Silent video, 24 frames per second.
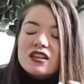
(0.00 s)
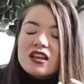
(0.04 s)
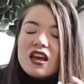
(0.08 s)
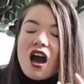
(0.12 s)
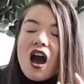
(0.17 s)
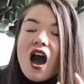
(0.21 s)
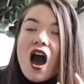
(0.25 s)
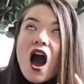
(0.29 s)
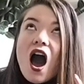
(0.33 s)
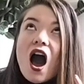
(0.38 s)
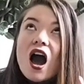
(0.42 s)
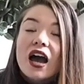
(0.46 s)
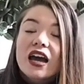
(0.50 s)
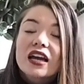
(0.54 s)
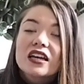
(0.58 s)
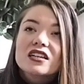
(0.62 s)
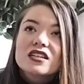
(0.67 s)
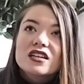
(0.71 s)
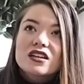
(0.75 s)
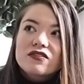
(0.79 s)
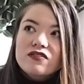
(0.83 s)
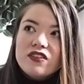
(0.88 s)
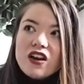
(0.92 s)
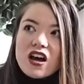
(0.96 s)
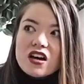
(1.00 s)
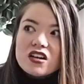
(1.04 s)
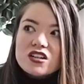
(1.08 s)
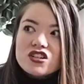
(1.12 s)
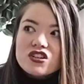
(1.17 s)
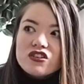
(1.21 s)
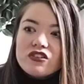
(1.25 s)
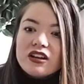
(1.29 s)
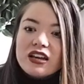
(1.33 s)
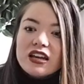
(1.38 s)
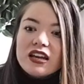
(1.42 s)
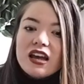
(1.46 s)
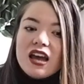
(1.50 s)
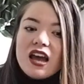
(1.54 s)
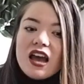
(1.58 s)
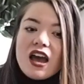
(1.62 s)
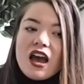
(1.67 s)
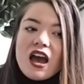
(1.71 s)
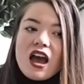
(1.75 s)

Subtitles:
the height of luxury.